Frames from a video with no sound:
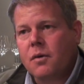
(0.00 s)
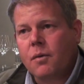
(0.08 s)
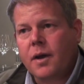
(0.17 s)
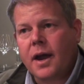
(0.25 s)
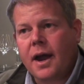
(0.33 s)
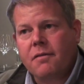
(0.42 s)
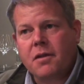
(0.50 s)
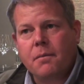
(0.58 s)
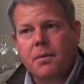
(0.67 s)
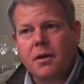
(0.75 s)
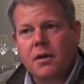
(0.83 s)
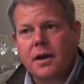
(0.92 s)
We have the
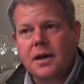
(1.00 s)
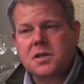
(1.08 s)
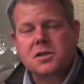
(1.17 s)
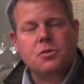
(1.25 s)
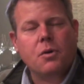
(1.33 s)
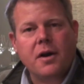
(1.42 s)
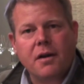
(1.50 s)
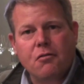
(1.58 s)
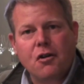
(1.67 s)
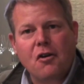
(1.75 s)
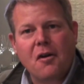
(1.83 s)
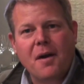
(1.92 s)
ability to sort
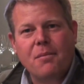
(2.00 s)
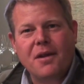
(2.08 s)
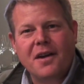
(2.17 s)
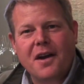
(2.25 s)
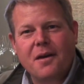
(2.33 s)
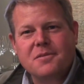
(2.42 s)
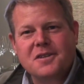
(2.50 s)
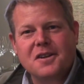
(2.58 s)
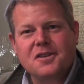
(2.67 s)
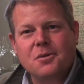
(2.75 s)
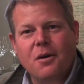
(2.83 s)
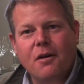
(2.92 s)
every grape that comes
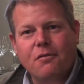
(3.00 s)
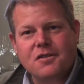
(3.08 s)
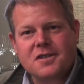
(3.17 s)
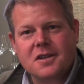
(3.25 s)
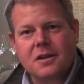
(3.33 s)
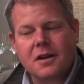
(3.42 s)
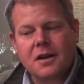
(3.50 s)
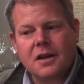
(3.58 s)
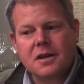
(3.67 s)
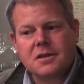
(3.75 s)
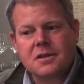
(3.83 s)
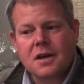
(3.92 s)
into our
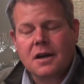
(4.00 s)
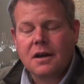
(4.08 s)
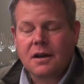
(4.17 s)
facilities.